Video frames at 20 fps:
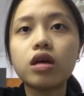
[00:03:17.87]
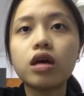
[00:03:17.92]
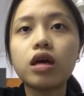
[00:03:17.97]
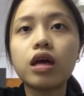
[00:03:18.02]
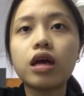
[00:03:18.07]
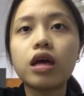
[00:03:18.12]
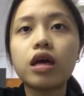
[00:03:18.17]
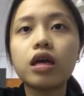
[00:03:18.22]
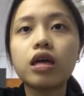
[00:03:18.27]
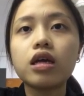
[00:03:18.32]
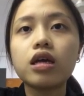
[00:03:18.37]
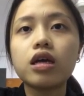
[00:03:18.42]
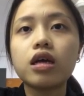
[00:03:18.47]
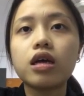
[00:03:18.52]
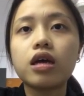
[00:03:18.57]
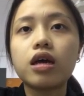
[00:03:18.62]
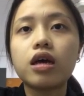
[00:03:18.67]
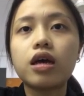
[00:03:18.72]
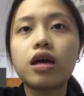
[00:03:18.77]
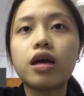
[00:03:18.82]
A
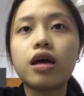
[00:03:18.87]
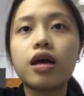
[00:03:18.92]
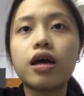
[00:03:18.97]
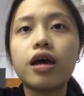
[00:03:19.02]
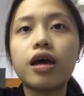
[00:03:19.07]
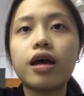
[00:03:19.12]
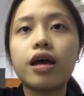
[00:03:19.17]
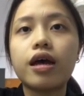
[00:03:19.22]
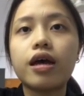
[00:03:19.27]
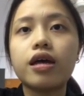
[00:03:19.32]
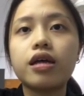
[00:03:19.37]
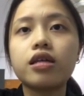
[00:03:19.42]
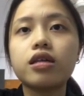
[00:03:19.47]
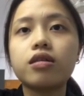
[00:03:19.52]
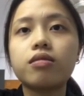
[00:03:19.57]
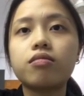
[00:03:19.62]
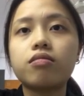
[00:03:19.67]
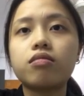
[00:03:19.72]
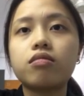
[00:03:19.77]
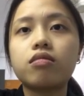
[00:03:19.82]
n
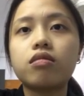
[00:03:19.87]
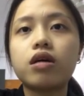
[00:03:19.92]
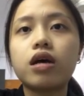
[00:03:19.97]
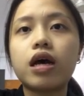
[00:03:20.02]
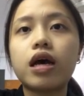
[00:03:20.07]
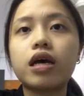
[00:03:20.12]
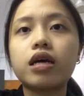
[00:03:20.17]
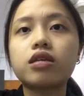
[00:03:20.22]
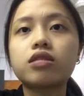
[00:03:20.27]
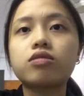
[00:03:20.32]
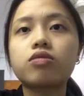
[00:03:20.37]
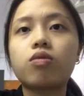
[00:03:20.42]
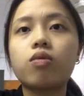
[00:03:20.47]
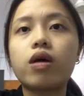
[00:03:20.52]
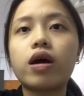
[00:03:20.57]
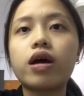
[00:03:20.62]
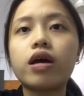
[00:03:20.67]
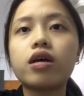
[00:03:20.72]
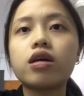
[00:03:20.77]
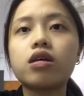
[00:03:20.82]
x
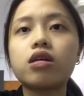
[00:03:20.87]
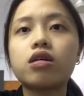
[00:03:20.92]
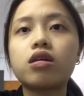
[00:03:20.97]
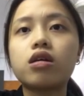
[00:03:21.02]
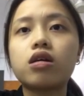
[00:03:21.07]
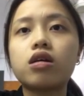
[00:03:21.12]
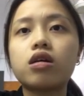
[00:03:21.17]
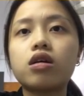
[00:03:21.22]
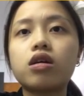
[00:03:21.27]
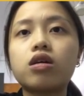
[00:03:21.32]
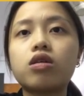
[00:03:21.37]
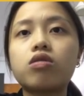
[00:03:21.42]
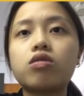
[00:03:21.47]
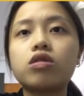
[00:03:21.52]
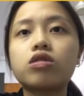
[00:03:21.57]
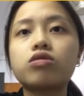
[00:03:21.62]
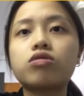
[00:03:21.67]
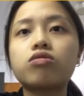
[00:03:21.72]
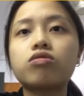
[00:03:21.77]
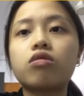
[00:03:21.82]
y
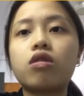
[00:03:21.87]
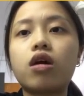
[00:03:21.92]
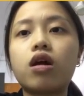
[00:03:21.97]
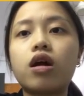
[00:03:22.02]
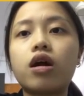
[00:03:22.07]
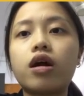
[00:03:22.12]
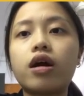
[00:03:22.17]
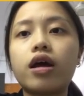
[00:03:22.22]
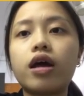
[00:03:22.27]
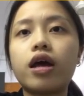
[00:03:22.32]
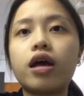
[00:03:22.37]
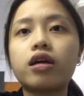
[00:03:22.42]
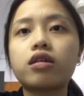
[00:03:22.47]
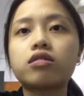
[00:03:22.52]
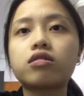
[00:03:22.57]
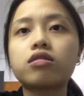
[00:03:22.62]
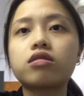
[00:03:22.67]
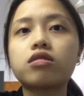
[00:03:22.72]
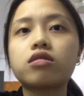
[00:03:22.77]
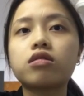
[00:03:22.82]
equals to
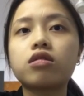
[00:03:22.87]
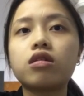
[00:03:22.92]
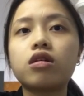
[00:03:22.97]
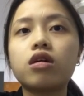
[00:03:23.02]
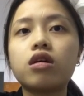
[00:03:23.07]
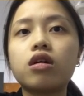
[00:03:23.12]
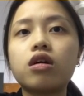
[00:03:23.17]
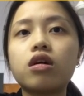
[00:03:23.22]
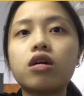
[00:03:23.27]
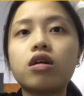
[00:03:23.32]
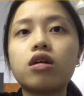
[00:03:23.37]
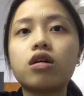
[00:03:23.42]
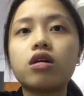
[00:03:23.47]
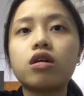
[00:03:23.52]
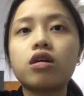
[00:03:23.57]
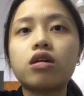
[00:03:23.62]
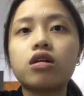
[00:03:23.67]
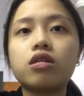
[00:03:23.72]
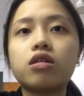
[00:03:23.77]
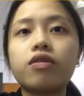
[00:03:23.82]
Rx.
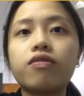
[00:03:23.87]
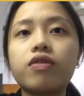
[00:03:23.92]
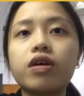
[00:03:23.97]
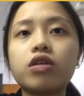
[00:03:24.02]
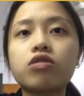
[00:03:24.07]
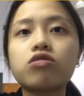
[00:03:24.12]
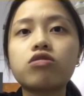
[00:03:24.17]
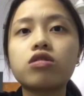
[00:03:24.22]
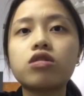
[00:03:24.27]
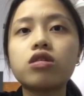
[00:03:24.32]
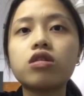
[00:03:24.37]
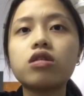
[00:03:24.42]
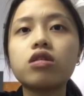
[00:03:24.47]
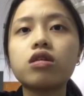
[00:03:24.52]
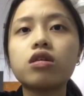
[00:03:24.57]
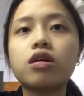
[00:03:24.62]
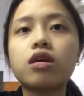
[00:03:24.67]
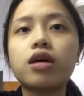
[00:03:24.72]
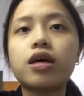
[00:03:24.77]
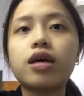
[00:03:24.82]
The function
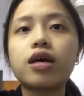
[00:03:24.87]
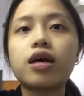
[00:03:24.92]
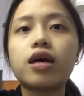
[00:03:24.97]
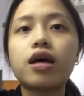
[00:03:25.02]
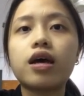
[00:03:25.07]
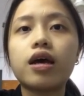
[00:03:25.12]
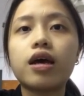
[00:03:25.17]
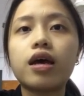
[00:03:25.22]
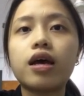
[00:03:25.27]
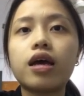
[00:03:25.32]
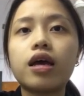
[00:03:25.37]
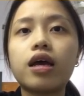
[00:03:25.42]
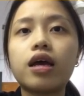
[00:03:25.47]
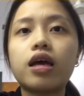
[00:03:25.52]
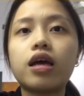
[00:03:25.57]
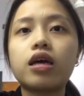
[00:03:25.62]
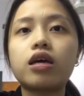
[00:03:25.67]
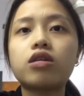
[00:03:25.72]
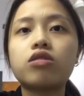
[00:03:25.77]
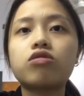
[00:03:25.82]

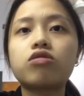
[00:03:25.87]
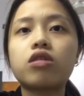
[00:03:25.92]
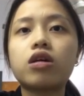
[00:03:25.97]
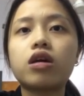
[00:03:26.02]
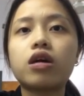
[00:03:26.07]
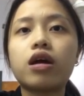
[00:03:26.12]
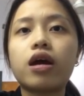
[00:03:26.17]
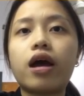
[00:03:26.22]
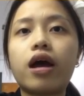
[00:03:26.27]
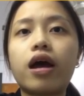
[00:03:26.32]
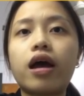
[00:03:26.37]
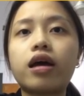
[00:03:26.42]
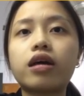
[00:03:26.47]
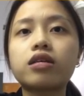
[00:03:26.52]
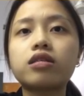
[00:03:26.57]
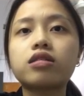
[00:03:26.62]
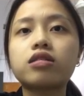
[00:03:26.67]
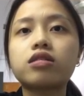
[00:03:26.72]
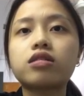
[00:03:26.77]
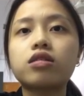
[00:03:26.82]

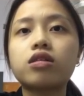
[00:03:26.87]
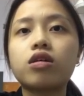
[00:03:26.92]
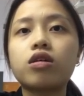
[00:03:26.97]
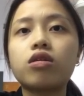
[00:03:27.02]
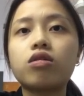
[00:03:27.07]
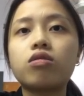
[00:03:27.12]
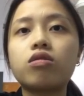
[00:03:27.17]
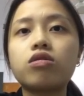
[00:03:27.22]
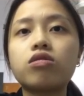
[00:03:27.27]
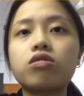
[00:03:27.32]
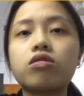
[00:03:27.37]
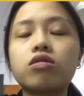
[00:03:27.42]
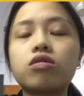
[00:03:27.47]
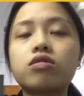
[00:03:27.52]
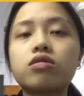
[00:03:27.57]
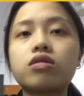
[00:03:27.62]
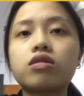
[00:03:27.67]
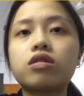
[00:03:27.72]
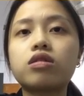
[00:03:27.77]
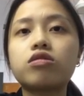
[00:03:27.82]
AJX, which
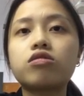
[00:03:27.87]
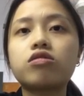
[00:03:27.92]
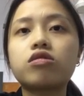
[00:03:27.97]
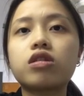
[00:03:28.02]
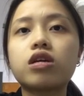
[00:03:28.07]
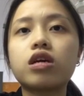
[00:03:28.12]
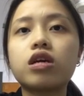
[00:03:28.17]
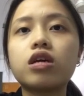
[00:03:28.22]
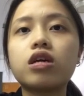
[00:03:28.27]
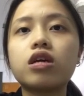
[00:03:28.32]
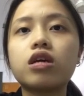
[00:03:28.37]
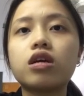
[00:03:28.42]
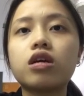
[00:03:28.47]
is the j